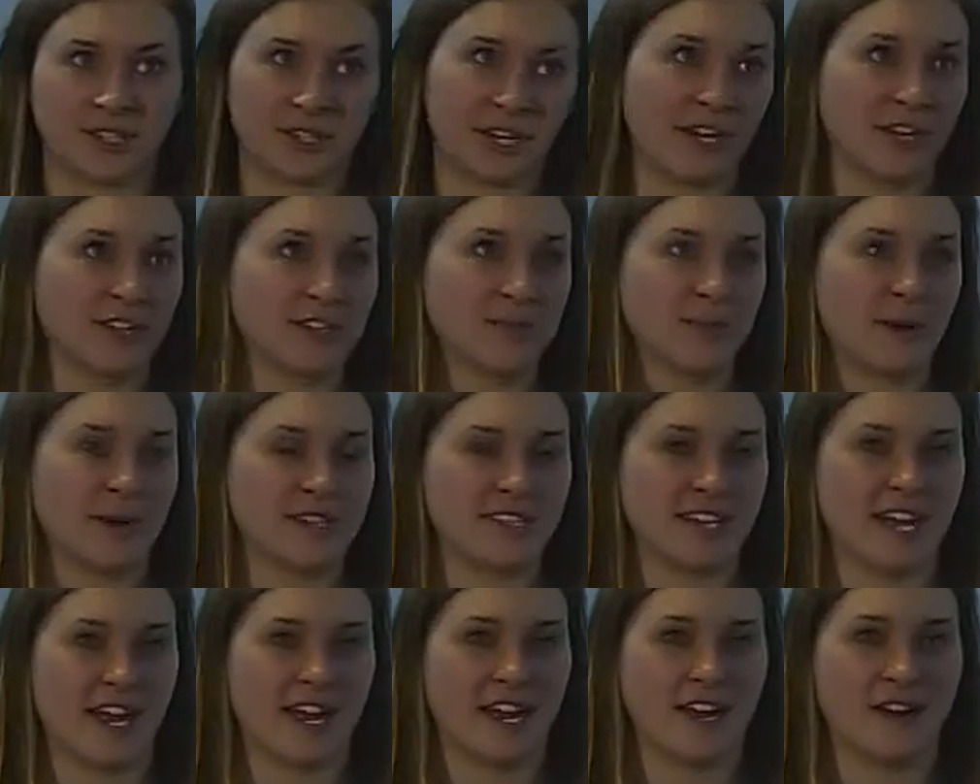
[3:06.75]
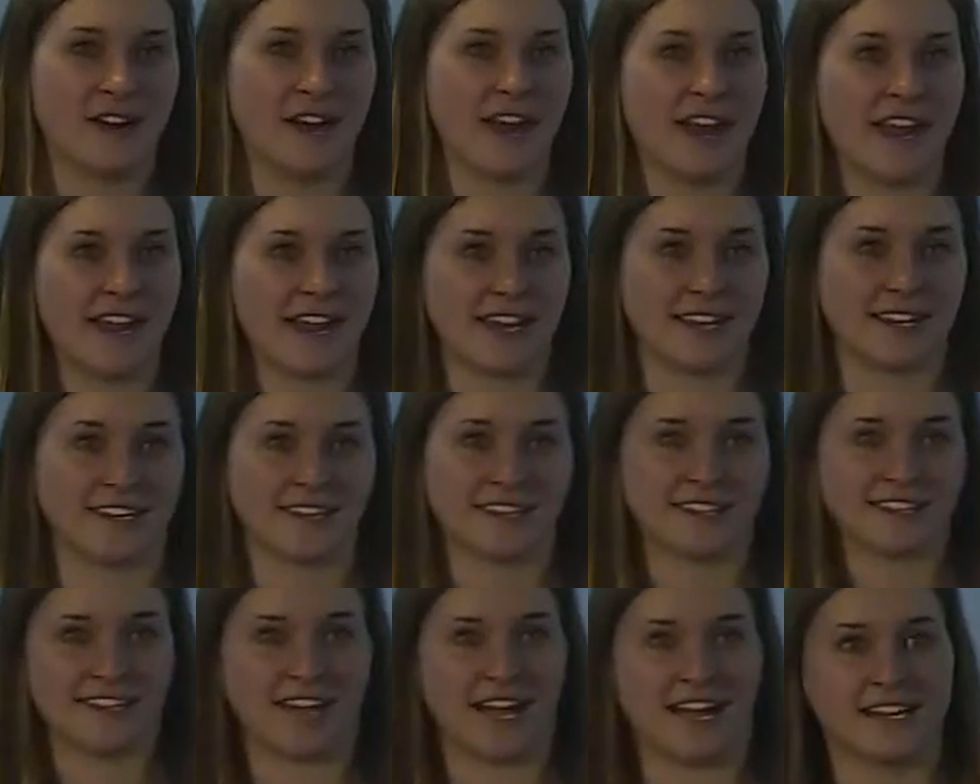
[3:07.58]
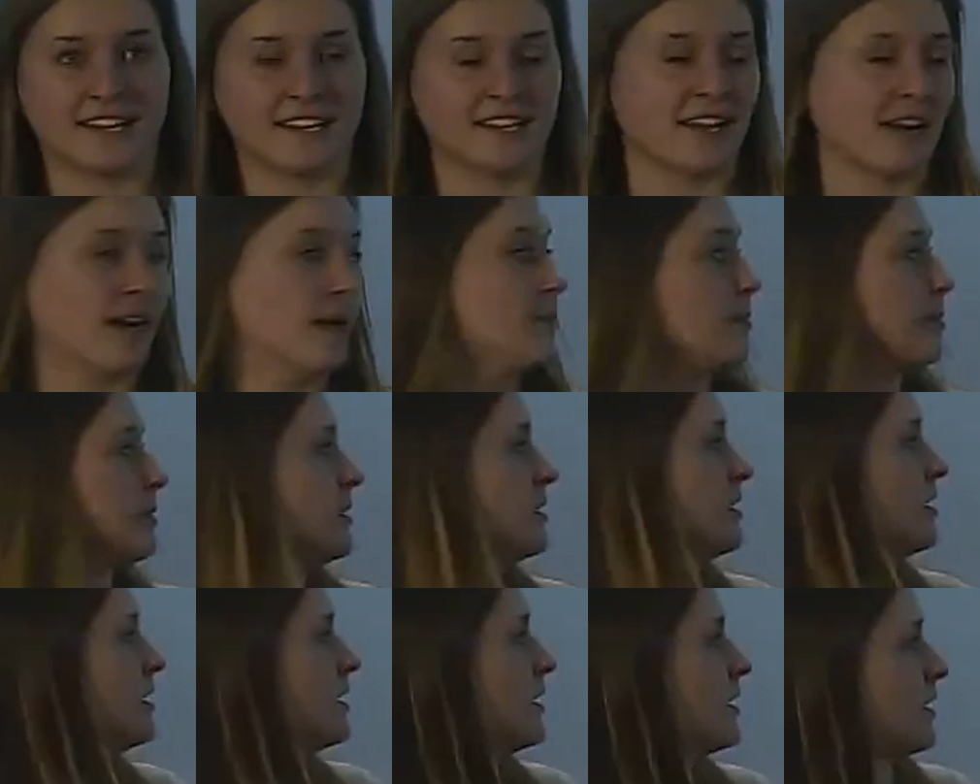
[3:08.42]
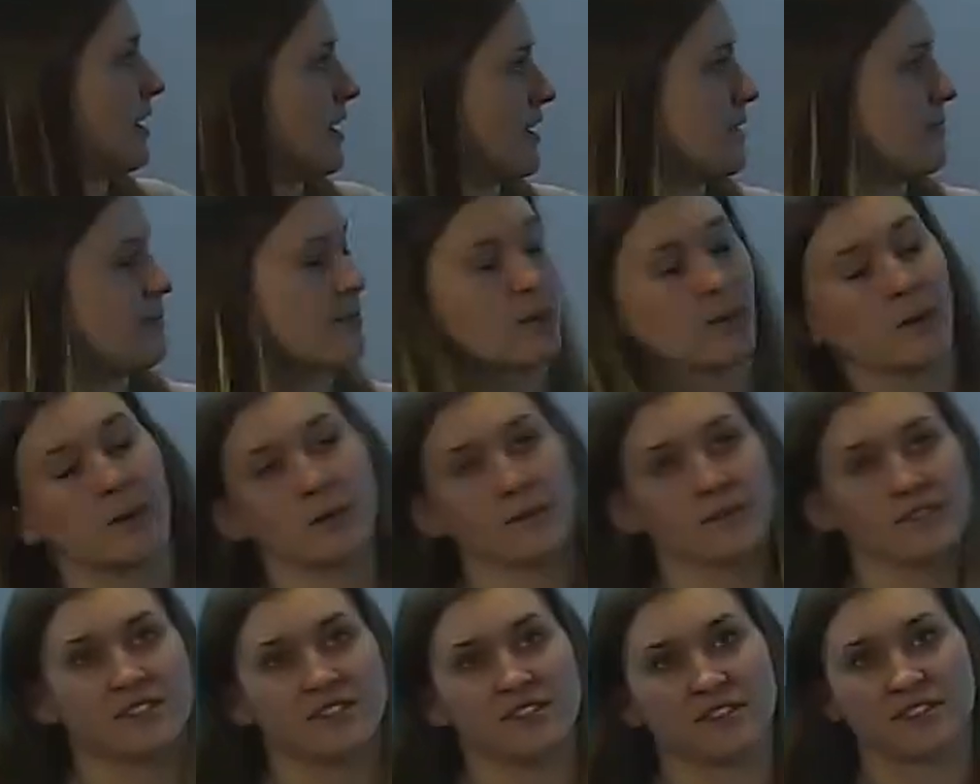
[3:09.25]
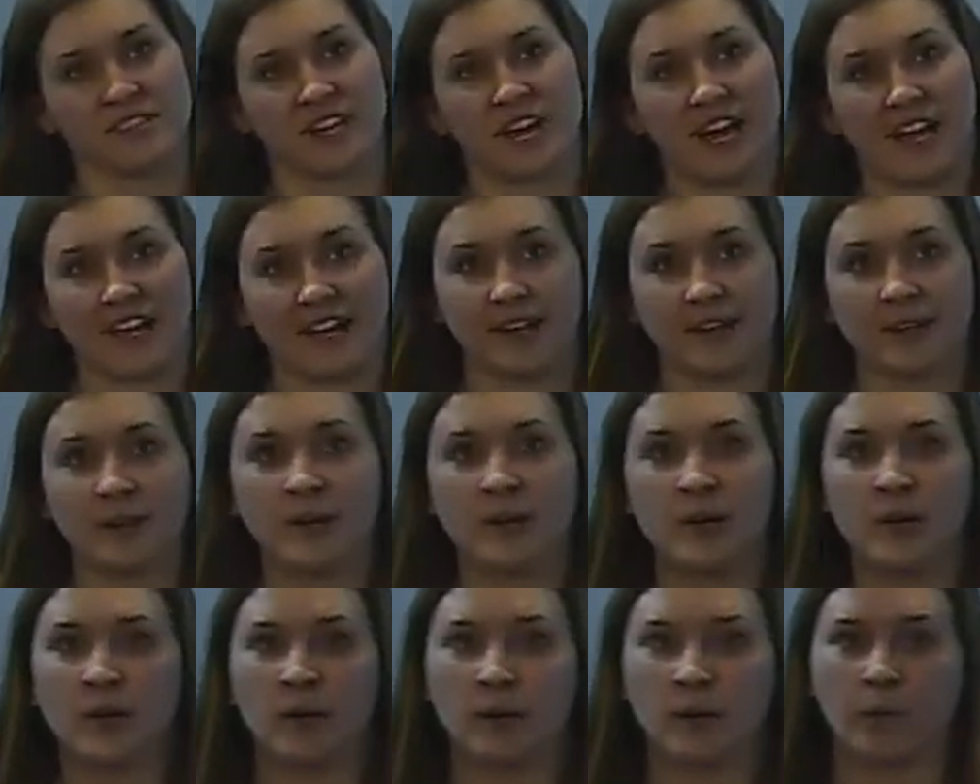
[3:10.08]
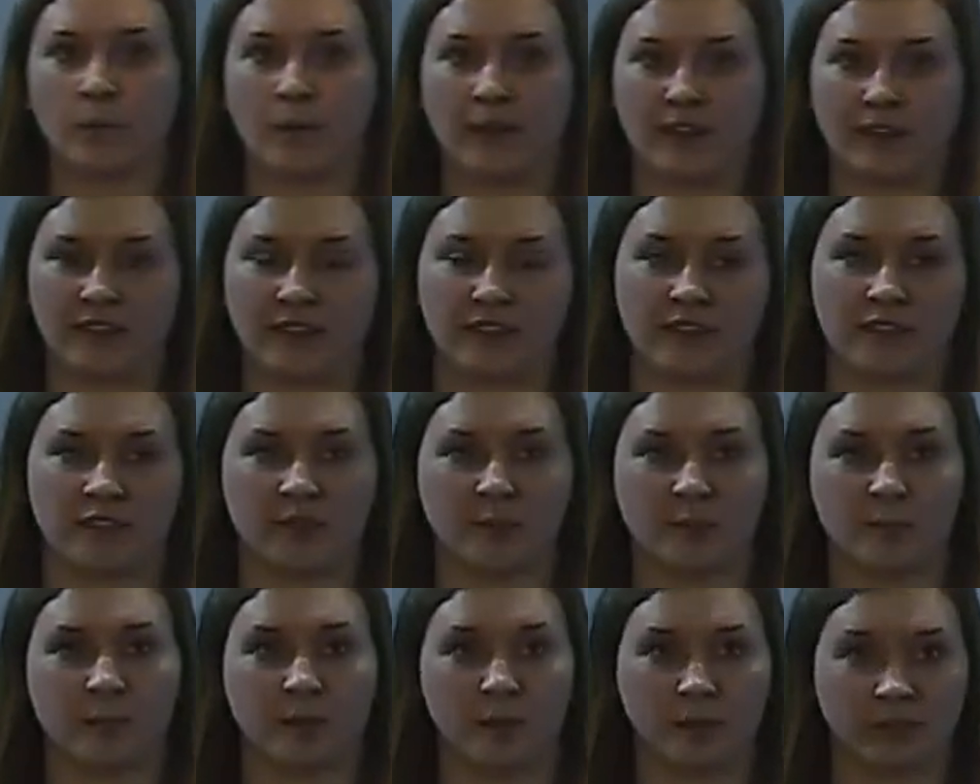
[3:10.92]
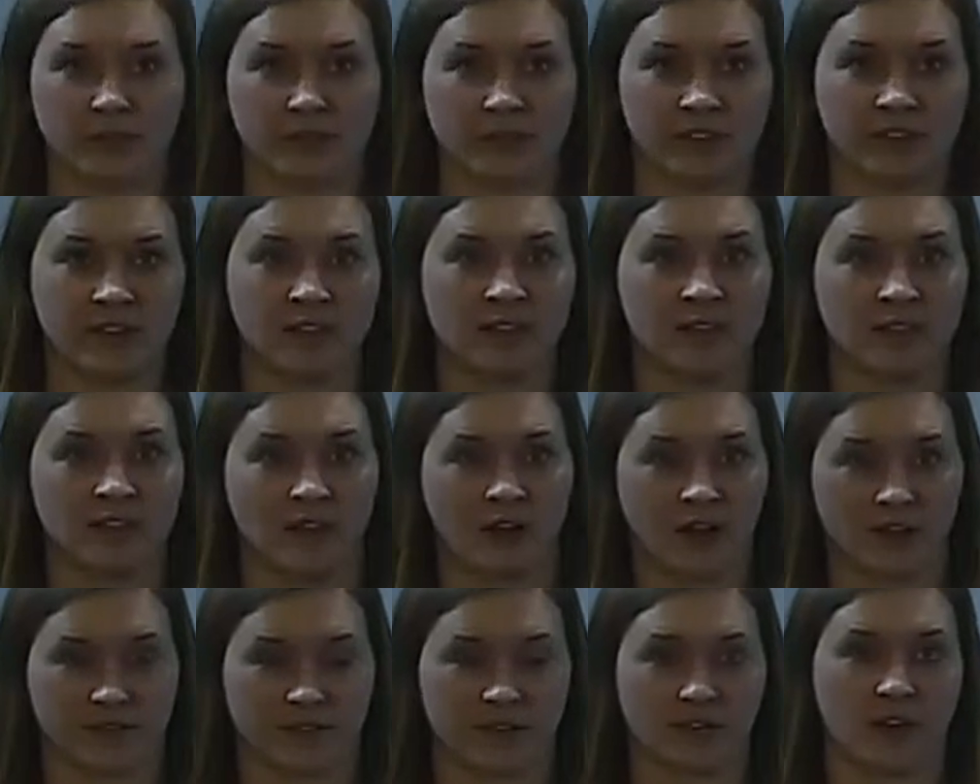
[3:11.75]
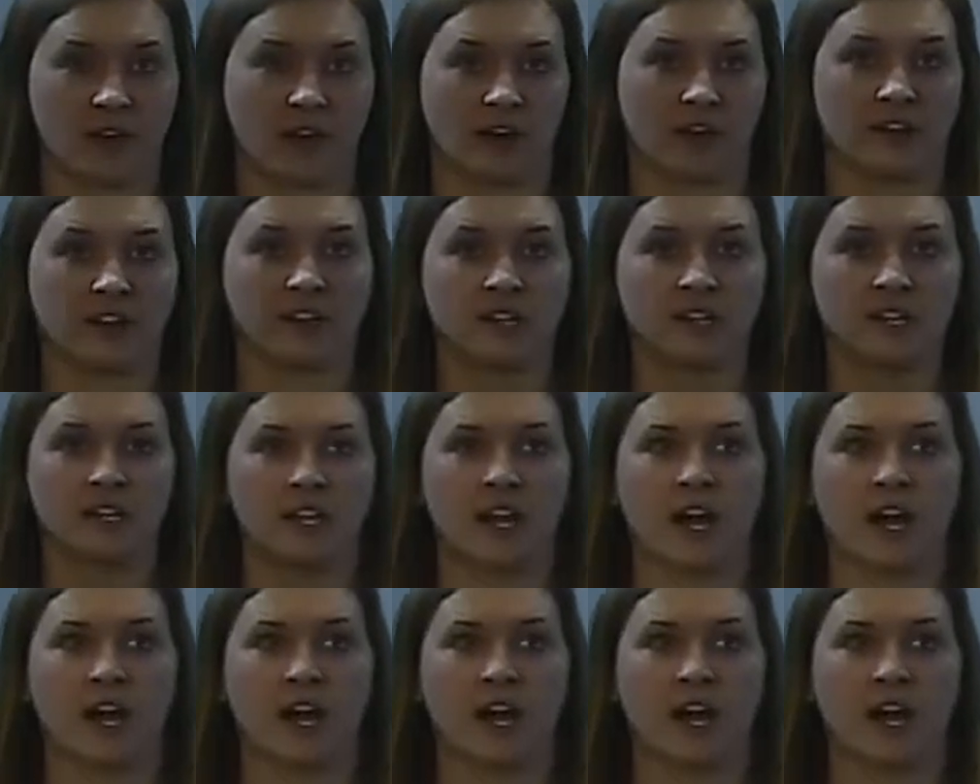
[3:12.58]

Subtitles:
get your spare tire and line up the holes in your tire with the bolts on the car.